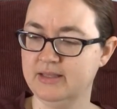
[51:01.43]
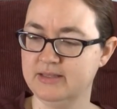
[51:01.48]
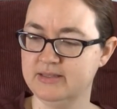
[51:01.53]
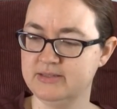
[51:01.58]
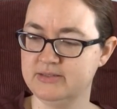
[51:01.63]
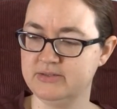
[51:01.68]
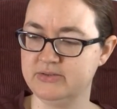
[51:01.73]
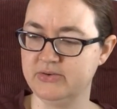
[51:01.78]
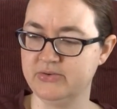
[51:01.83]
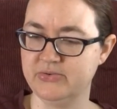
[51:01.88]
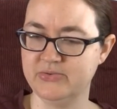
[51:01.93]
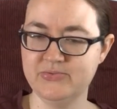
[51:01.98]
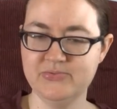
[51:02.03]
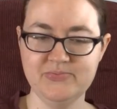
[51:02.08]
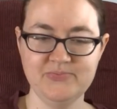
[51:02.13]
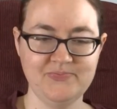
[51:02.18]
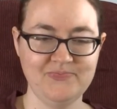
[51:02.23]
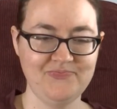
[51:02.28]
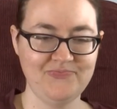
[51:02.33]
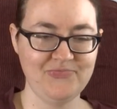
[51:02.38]
So
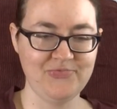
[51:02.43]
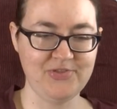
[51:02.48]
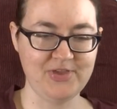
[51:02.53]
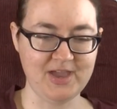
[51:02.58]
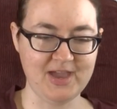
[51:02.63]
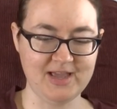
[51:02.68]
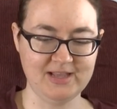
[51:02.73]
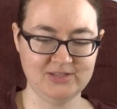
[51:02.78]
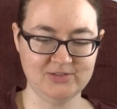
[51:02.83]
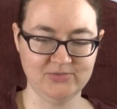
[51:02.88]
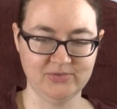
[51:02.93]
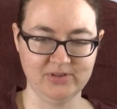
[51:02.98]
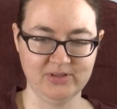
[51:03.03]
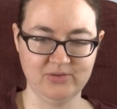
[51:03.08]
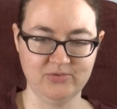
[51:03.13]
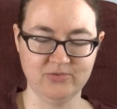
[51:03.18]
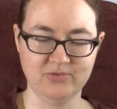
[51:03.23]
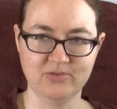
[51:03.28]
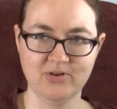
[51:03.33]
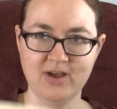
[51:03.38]
that's really
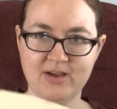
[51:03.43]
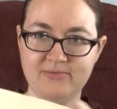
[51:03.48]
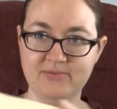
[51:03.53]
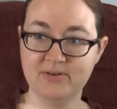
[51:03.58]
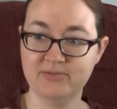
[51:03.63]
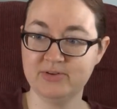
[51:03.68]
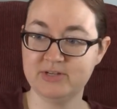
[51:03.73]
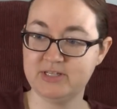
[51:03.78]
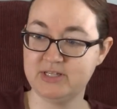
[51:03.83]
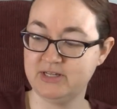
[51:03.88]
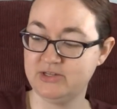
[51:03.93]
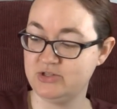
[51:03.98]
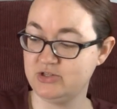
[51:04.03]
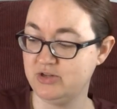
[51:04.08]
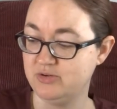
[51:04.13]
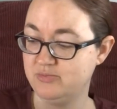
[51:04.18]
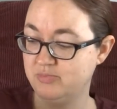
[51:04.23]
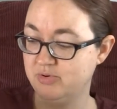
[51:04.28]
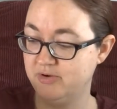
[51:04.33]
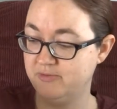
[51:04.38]
cool. I've never stitched
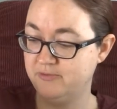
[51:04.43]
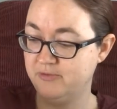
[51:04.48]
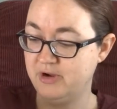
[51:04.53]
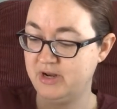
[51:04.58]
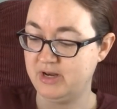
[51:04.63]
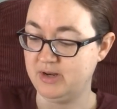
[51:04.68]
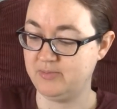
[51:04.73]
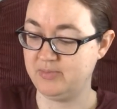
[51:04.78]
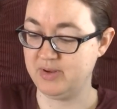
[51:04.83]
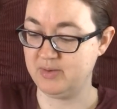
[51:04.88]
on perforated